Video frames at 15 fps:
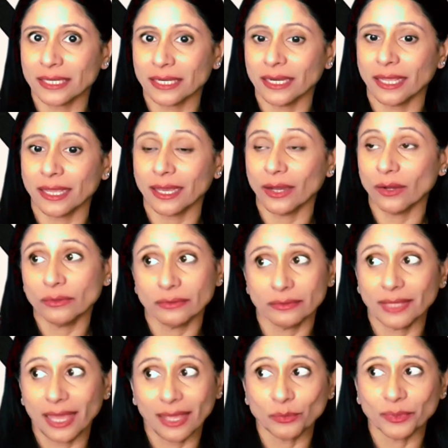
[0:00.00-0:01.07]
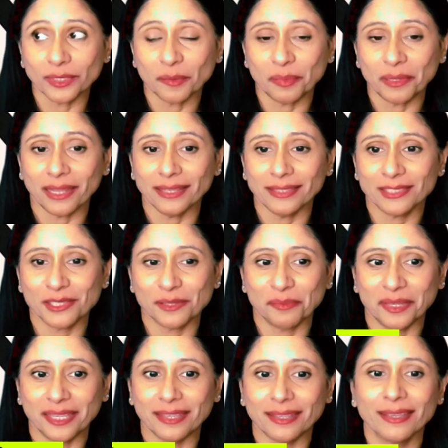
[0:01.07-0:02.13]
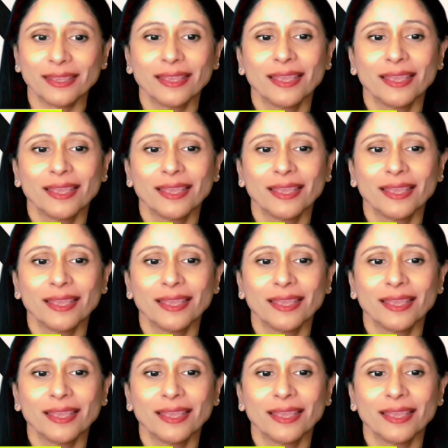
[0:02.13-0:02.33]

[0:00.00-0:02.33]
lingo. That would apply to me.